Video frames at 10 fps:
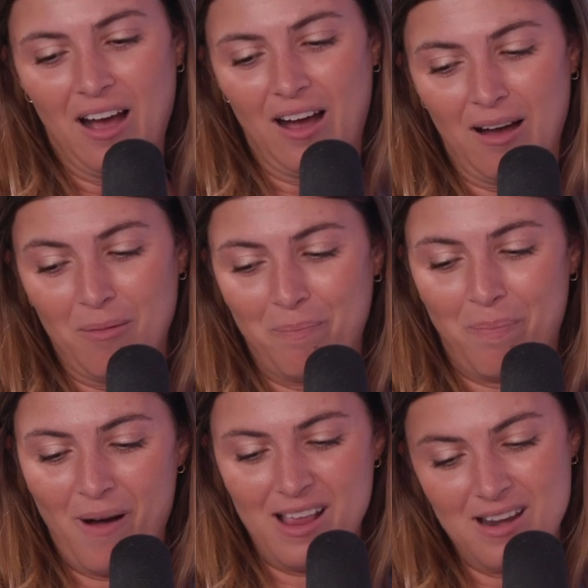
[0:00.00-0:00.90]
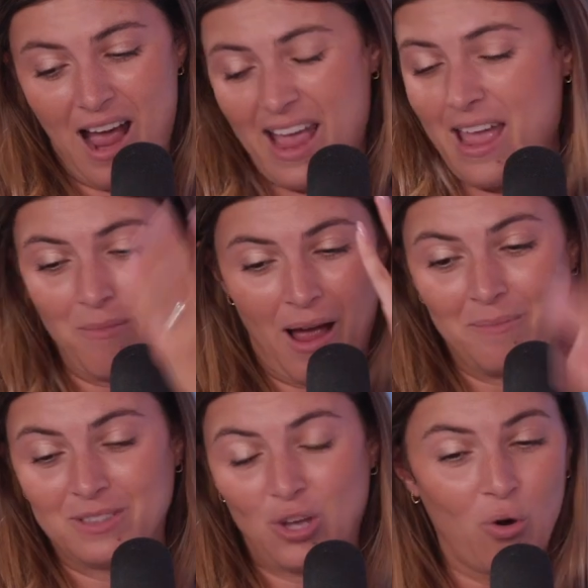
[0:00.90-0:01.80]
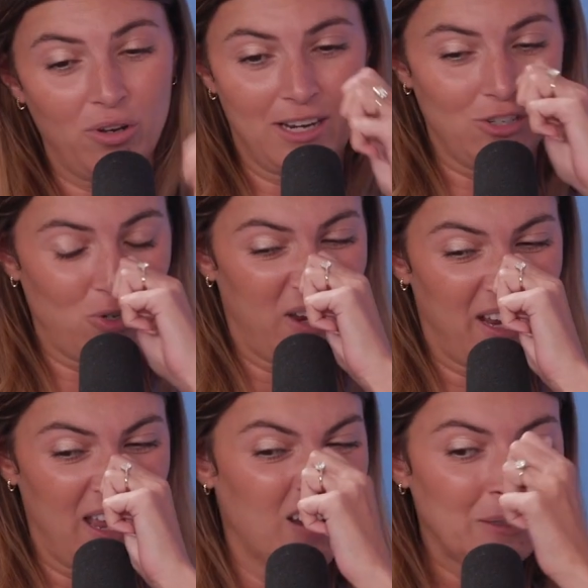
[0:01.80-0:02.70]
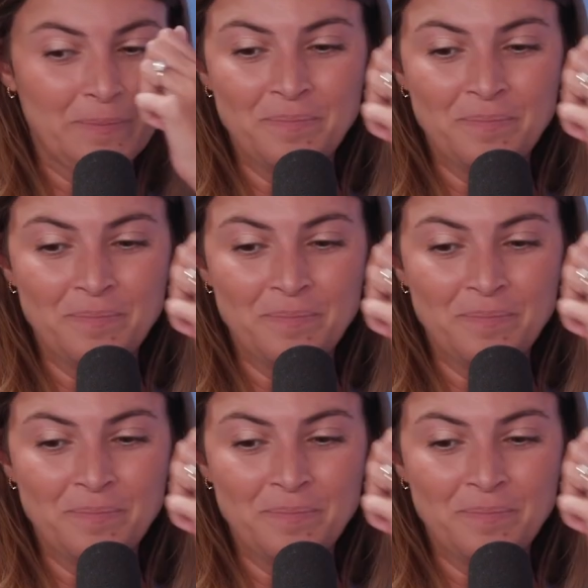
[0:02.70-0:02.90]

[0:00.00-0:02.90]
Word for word: Um, but I am, I'm totally enjoying it.